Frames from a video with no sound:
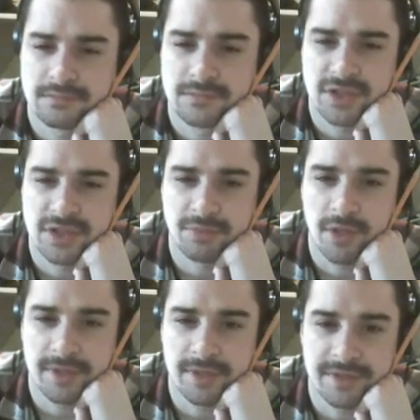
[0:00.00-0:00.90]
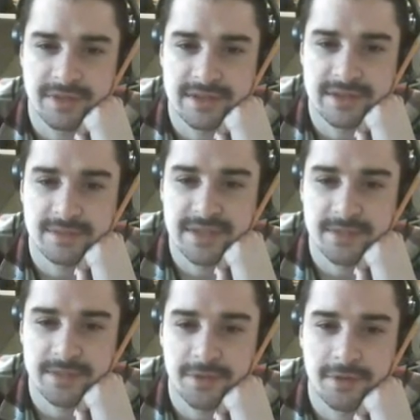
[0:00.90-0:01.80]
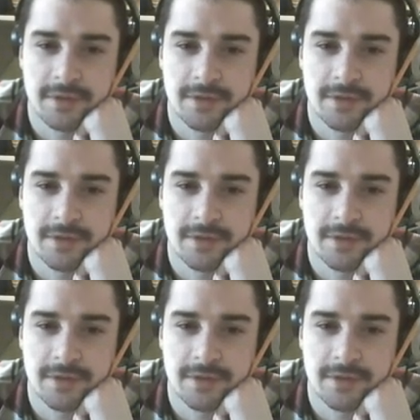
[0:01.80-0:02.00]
She probably just does a mix of both.